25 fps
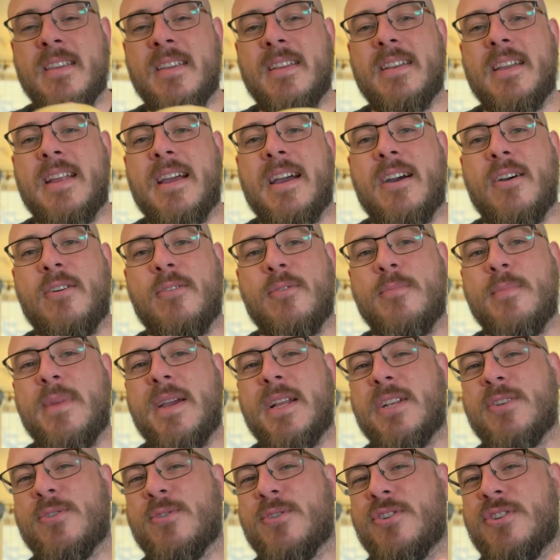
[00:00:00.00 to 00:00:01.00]
Now,
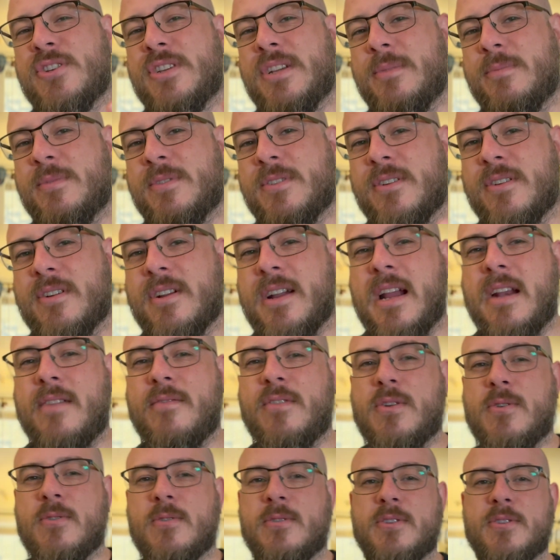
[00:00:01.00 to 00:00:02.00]
mentorships are kind
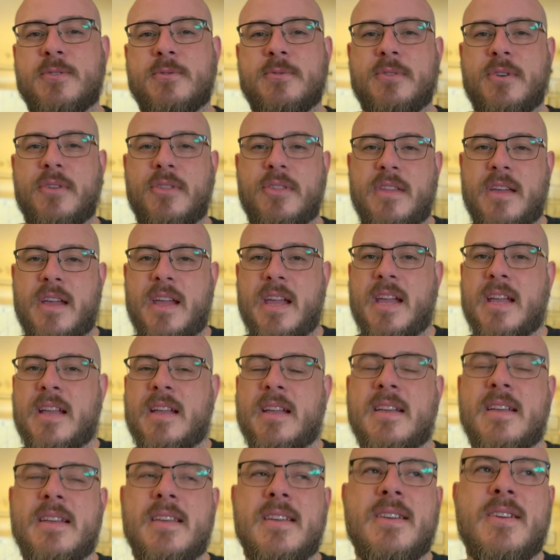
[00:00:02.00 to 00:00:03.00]
of an old school
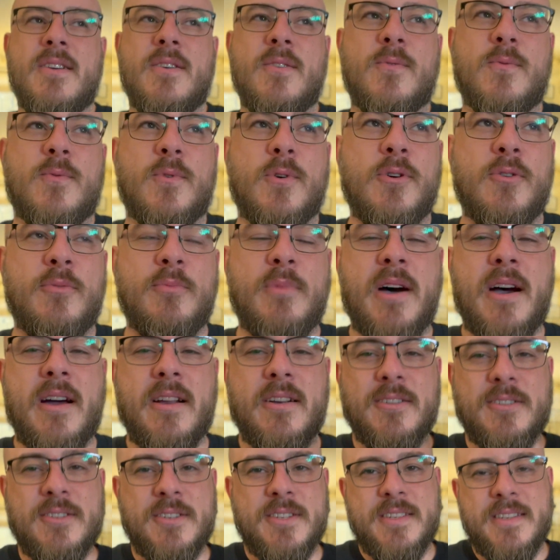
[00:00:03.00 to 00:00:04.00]
thing. Role
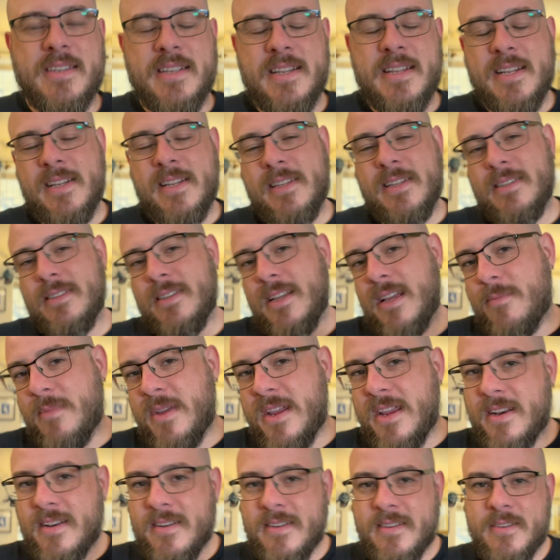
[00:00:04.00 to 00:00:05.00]
models, I
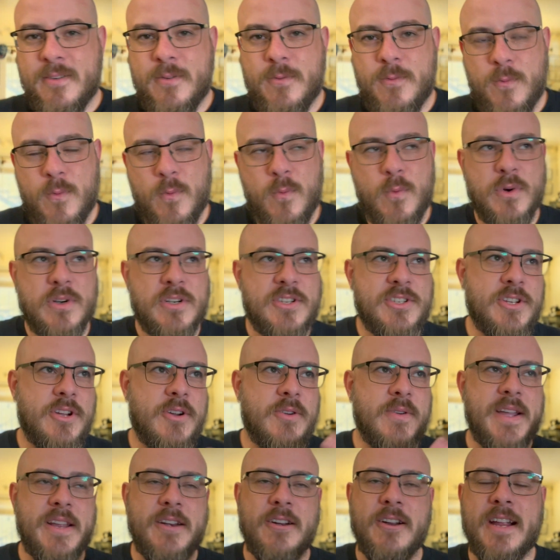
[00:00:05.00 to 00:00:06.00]
mean, we're
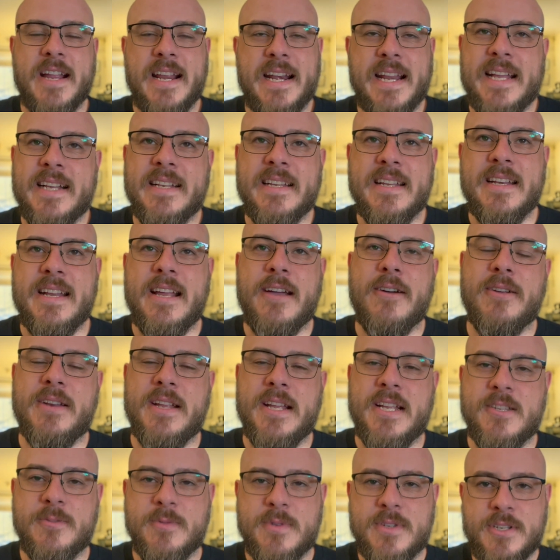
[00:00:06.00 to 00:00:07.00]
so interconnected
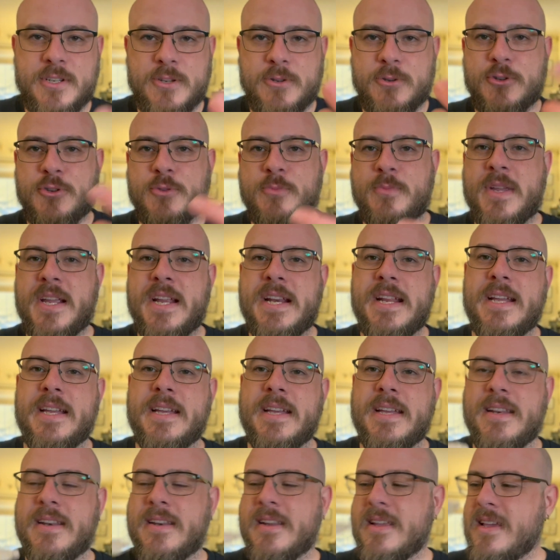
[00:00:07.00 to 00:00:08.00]
nowadays with social
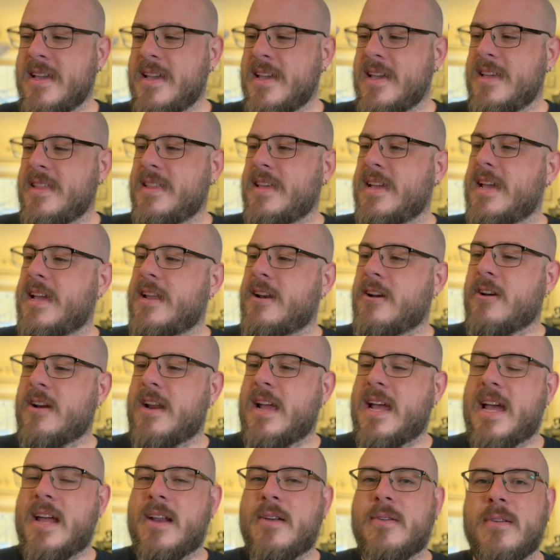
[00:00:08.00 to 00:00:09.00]
media and the
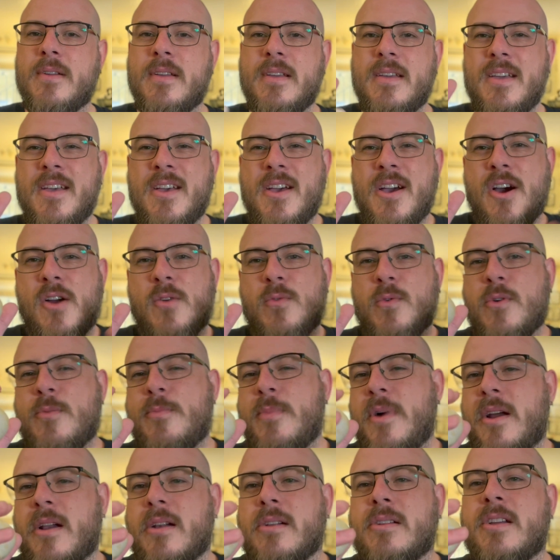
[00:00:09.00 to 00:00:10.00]
internet. A role
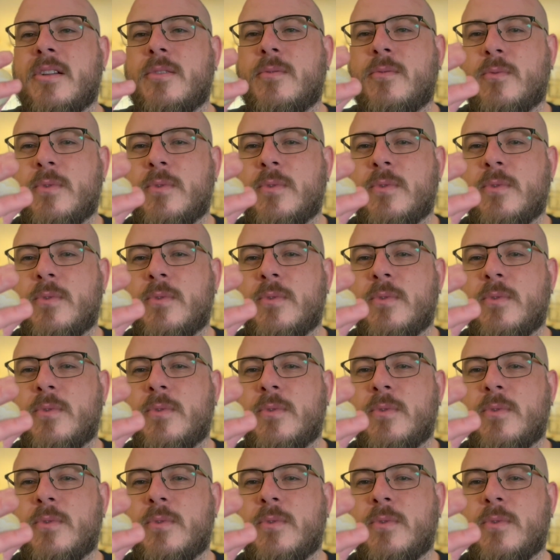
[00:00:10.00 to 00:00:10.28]
model could